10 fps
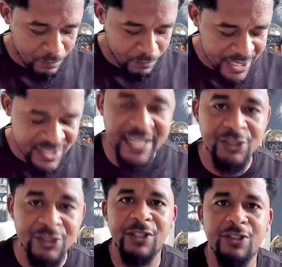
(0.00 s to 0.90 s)
It's
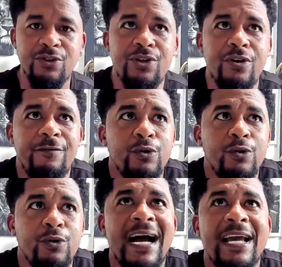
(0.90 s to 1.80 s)
detrimental to your future.
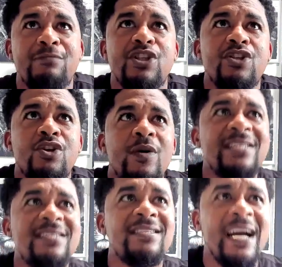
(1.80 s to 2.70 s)
I am so
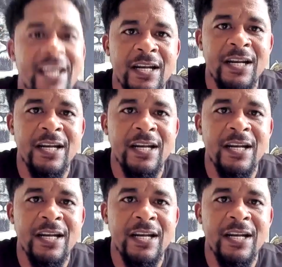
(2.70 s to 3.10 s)
excited